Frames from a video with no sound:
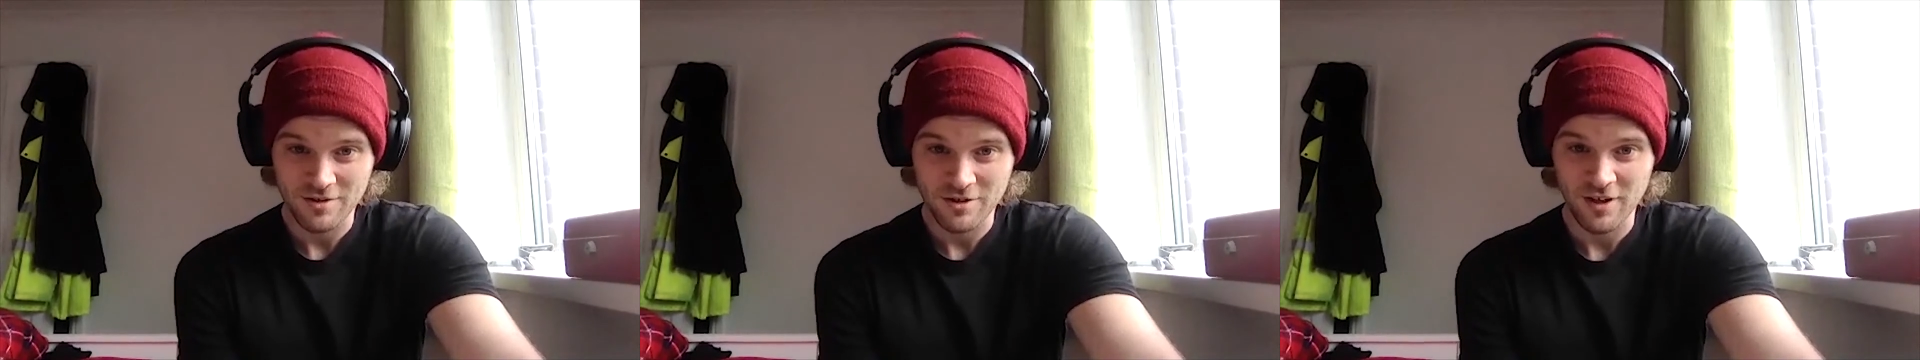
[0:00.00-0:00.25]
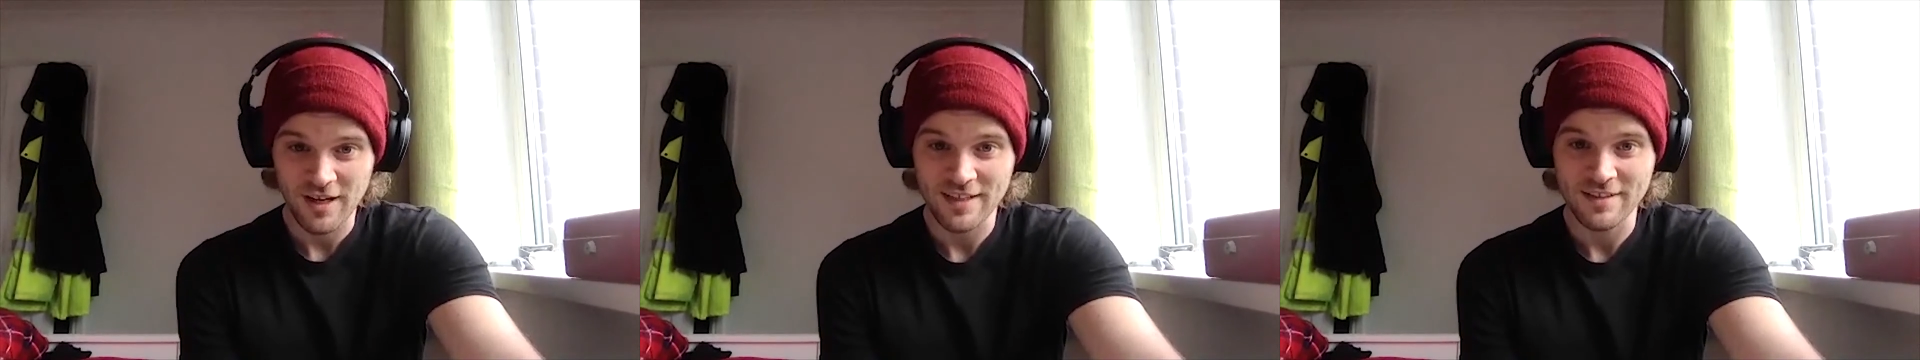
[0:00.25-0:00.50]

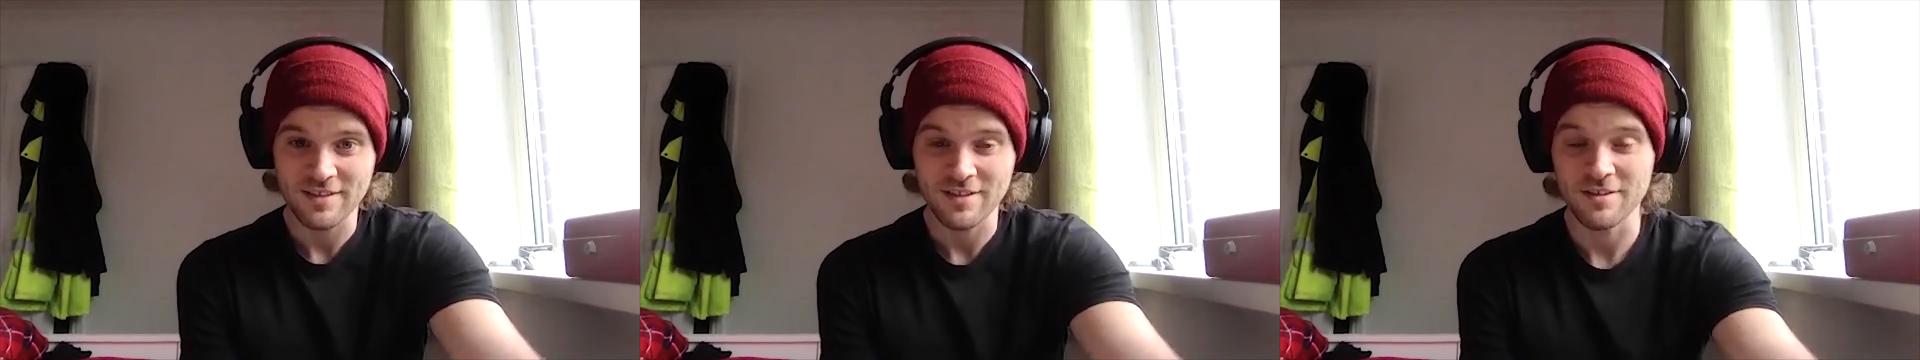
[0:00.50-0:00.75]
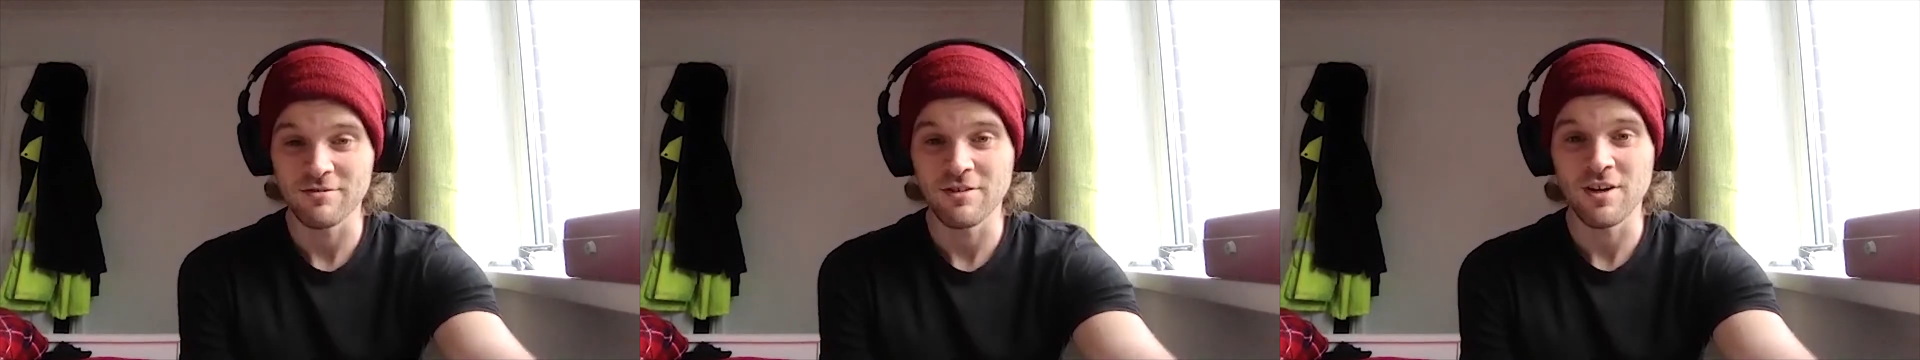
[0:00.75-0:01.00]
trying
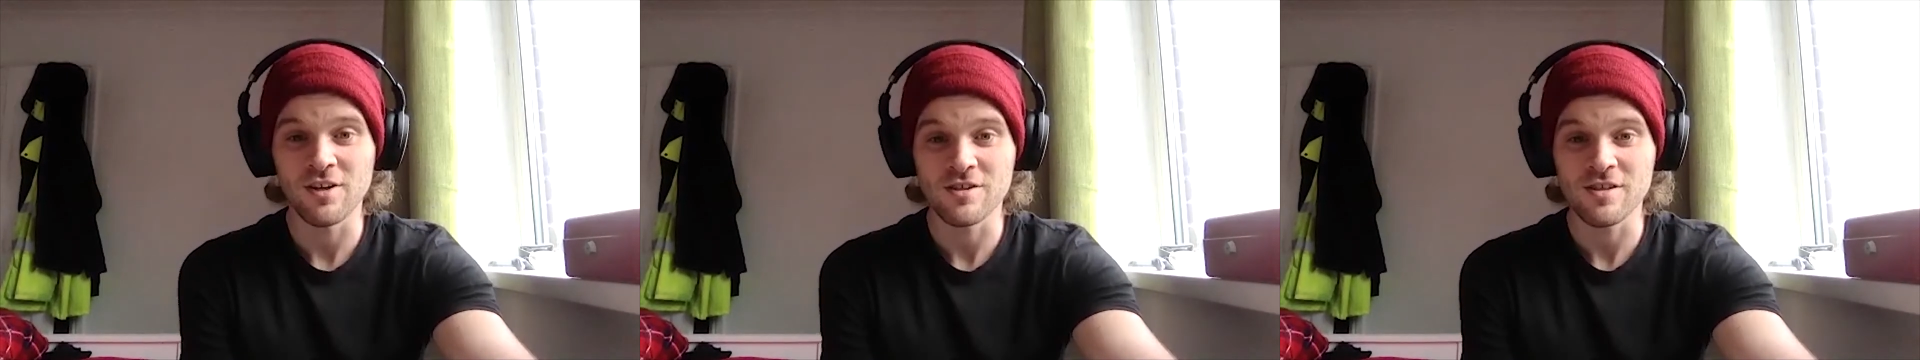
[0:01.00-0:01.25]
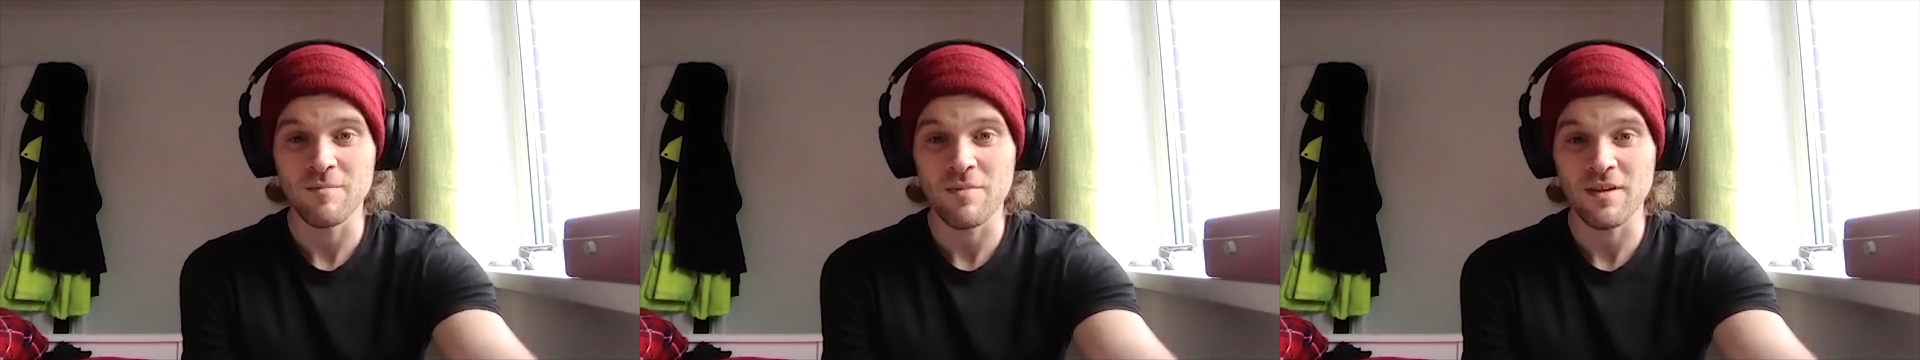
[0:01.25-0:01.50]
to run on
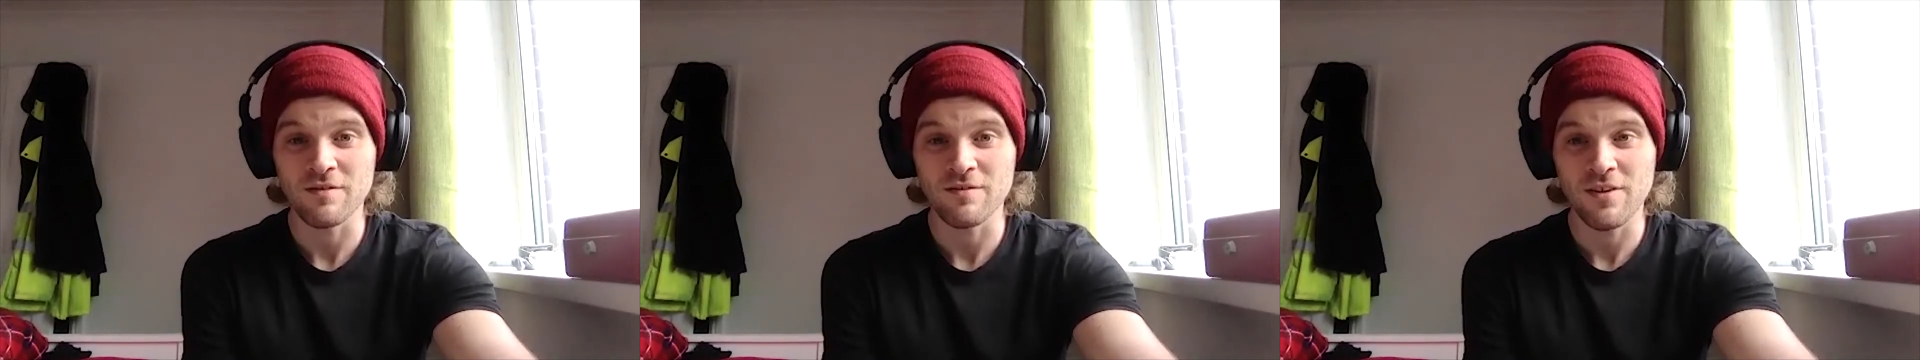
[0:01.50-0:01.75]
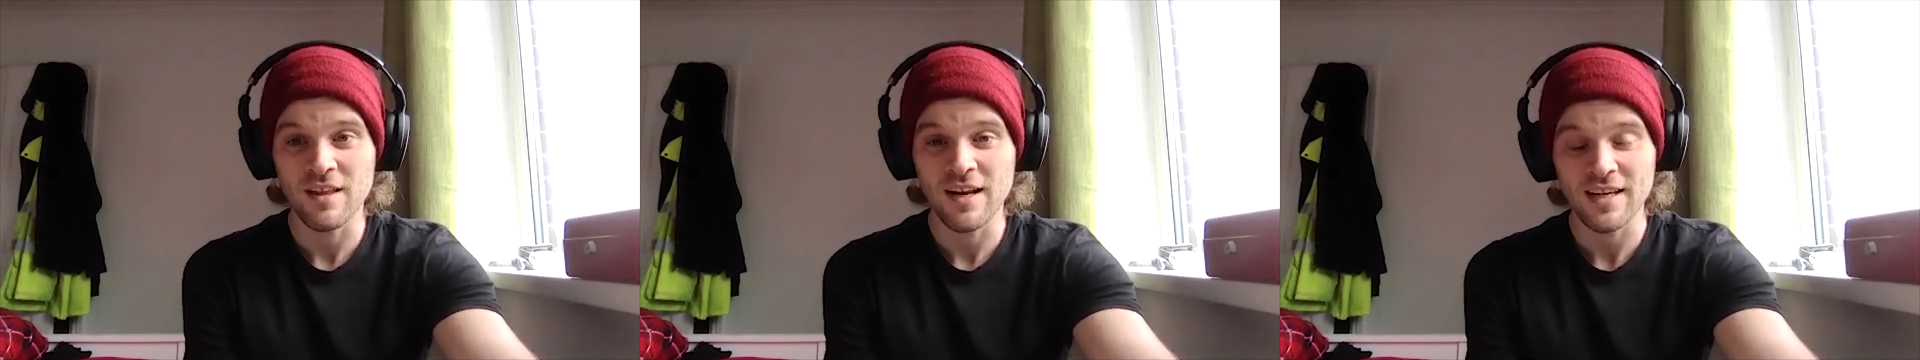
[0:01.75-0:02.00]
something
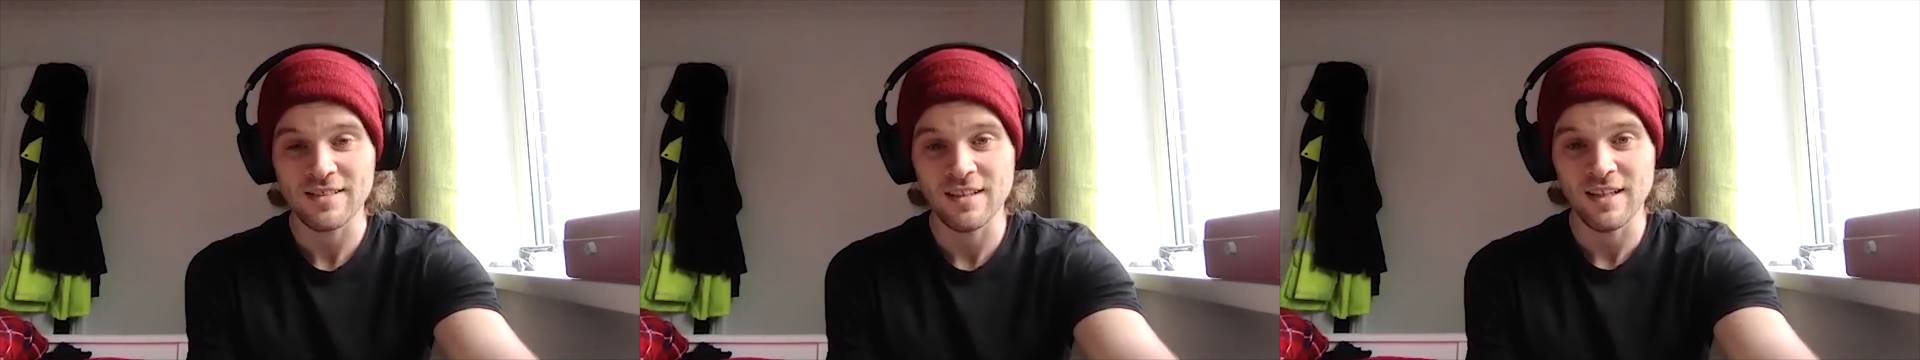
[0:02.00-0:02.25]
for the next